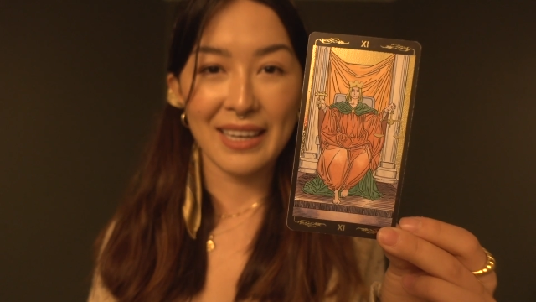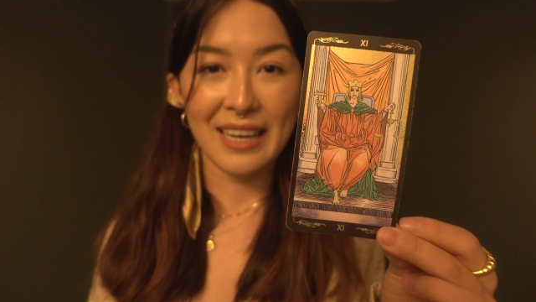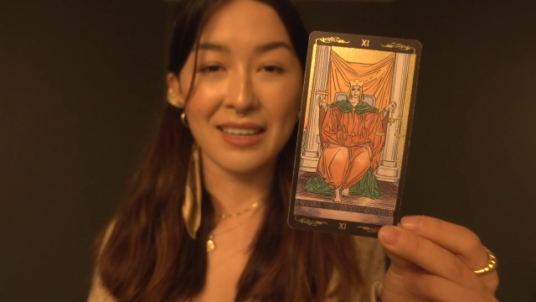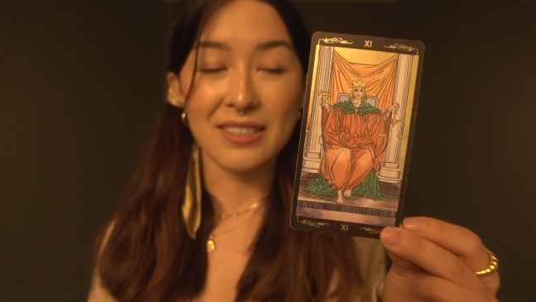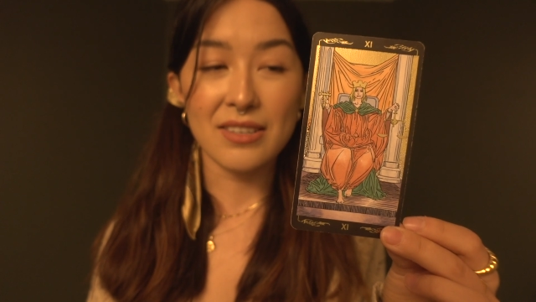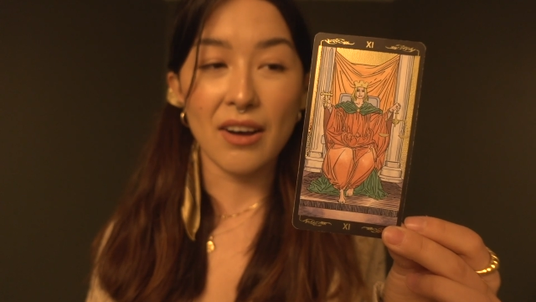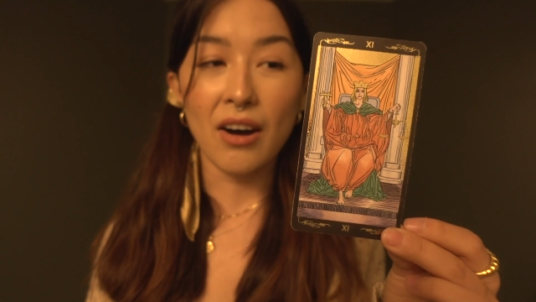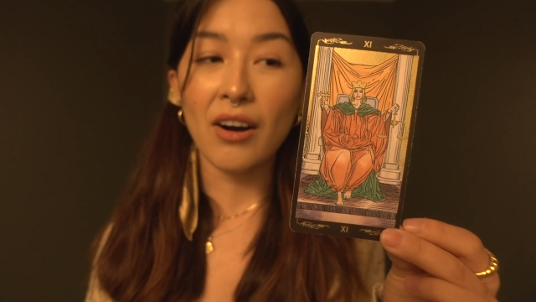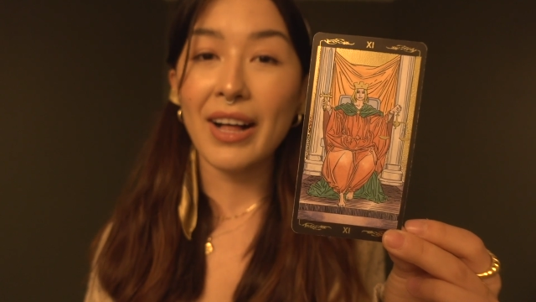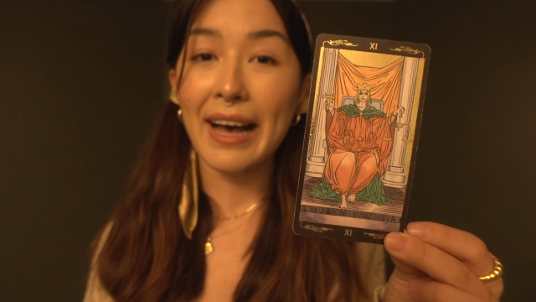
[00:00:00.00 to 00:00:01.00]
And it's
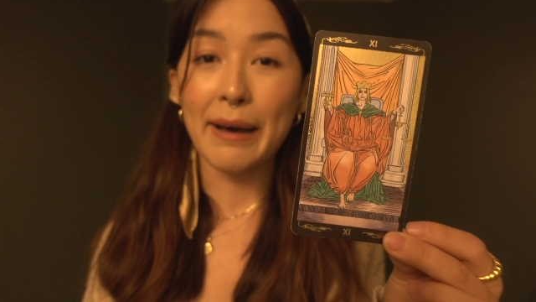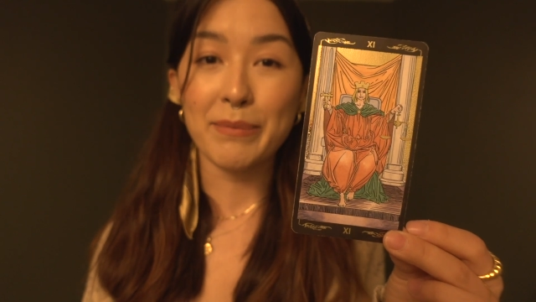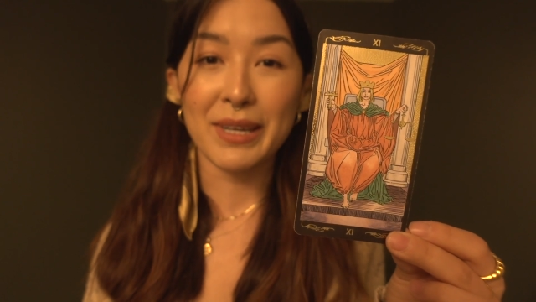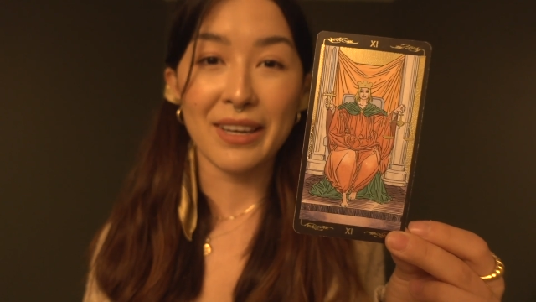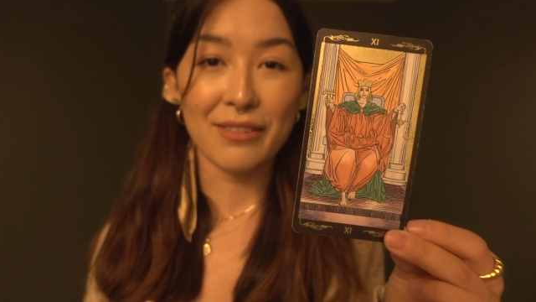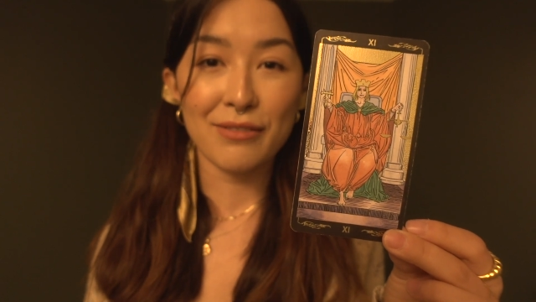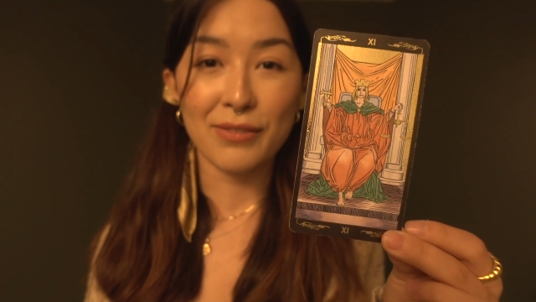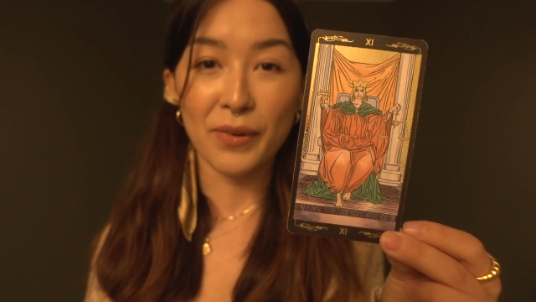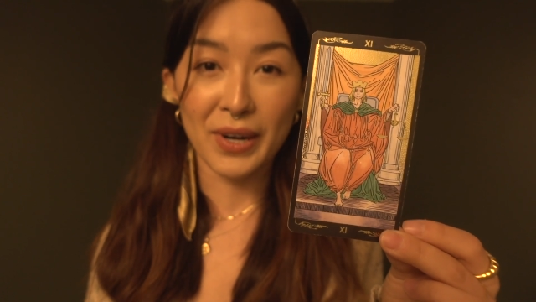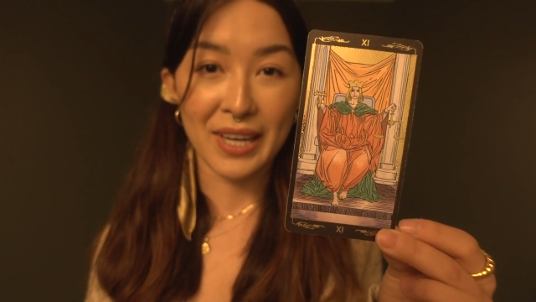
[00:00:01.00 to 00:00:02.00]
all happening
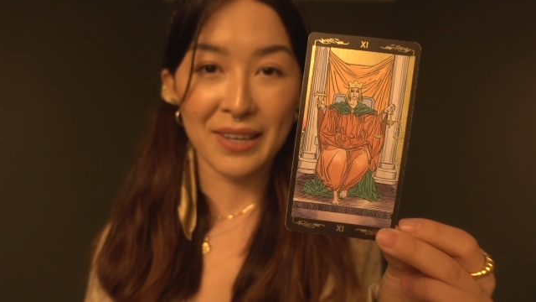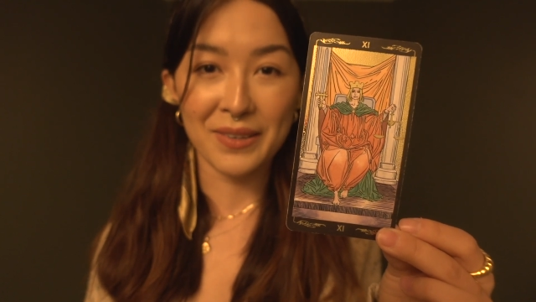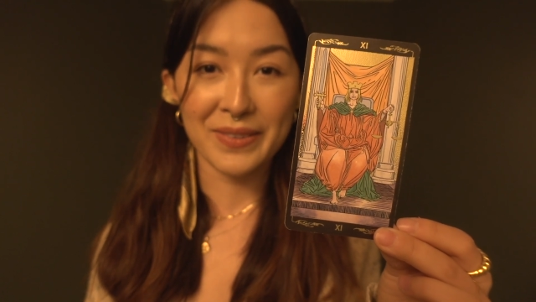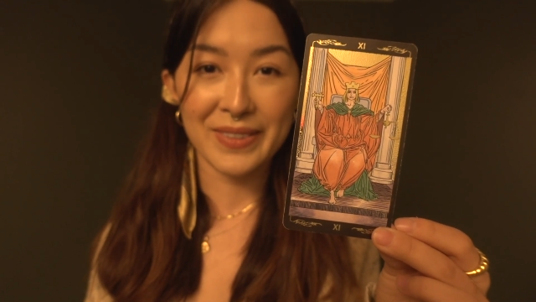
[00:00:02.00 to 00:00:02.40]
for you.